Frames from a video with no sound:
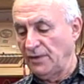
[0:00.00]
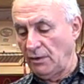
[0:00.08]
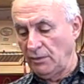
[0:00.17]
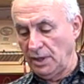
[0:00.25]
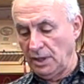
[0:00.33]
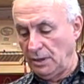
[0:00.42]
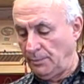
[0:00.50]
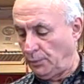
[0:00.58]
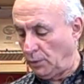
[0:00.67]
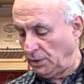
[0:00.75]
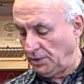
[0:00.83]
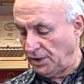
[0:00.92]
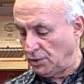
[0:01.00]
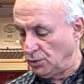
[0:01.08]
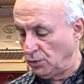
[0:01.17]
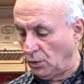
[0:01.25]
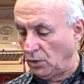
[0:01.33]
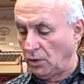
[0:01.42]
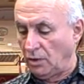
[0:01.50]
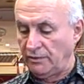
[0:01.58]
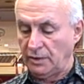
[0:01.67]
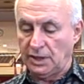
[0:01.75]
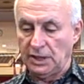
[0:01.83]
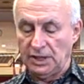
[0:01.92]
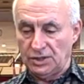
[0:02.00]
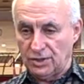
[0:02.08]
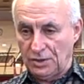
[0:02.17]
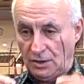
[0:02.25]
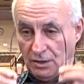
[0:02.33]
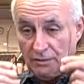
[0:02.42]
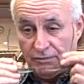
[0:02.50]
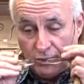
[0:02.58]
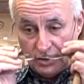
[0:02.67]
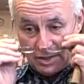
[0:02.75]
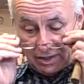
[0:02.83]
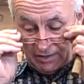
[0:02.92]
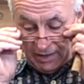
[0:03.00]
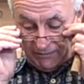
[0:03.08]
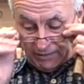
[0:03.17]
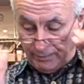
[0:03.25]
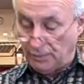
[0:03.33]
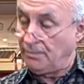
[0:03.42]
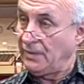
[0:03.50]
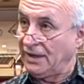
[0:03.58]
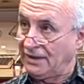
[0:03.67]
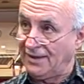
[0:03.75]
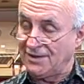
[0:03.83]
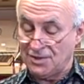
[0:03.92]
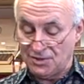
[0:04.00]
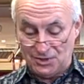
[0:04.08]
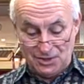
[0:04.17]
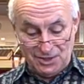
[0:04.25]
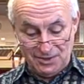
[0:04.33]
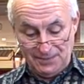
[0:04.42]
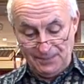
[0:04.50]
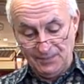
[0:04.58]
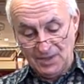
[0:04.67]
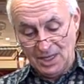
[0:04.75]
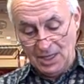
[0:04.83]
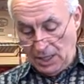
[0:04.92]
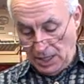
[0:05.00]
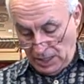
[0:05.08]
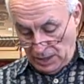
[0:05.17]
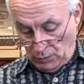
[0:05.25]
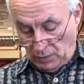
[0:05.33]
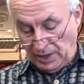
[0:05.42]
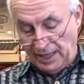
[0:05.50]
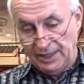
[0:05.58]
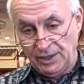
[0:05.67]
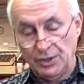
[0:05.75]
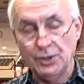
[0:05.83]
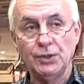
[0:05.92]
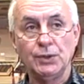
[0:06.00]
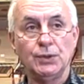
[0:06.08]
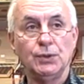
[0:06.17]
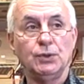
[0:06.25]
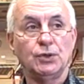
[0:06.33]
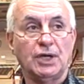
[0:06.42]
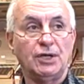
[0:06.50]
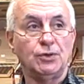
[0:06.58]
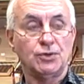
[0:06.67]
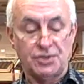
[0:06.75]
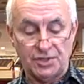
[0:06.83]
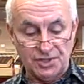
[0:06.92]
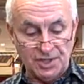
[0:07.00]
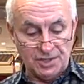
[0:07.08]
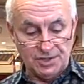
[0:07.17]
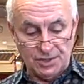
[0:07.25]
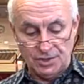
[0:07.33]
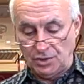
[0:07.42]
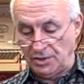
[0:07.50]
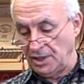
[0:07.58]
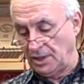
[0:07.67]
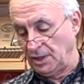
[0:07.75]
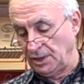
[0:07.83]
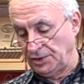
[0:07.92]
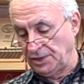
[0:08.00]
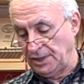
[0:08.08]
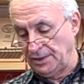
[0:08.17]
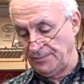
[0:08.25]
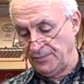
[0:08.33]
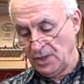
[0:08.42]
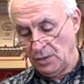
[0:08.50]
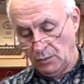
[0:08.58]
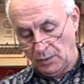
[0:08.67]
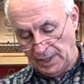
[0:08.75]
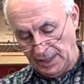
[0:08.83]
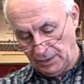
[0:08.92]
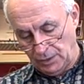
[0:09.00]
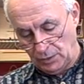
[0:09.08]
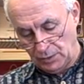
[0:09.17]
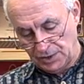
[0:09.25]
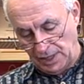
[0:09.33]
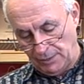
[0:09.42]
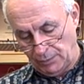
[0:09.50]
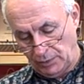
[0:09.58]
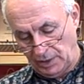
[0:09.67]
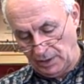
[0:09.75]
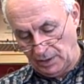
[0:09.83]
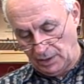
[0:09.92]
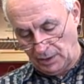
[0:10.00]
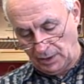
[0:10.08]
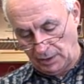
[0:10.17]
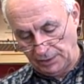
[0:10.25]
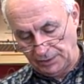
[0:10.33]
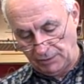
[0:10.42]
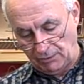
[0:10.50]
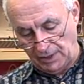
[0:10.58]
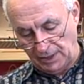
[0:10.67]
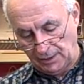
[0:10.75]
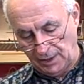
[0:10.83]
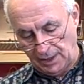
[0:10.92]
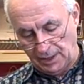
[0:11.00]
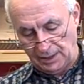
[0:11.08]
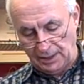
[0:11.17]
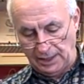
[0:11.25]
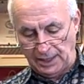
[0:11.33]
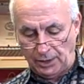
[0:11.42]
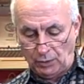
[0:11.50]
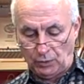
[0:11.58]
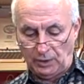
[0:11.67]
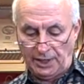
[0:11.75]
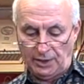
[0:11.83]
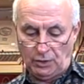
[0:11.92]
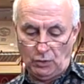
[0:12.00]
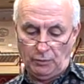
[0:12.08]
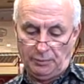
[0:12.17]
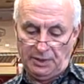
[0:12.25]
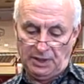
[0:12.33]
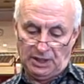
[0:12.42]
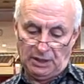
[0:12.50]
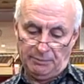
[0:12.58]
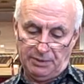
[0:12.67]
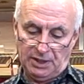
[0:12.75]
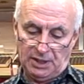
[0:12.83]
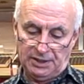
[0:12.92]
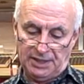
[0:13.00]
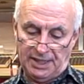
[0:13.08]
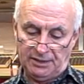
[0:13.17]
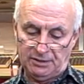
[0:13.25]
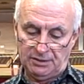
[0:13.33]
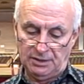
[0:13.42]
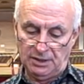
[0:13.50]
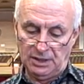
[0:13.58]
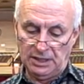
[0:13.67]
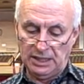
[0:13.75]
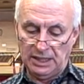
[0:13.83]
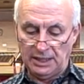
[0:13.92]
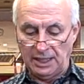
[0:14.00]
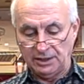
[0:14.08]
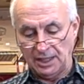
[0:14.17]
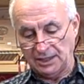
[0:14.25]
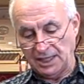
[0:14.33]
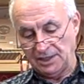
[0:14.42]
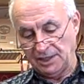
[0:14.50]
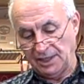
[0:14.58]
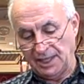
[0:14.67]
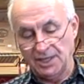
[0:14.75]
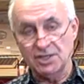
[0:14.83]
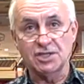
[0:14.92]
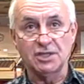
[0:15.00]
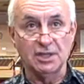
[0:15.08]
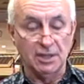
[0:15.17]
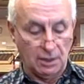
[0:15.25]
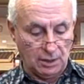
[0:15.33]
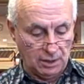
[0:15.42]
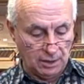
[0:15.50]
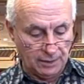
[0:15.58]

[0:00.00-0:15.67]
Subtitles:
very important that you don't overcut, so of course I'd have to put my glasses on. And what I do, you can use the scissors or the guillotine. What I do is I bring the guillotine right there, and I don't let it go beyond that. And I take that nice little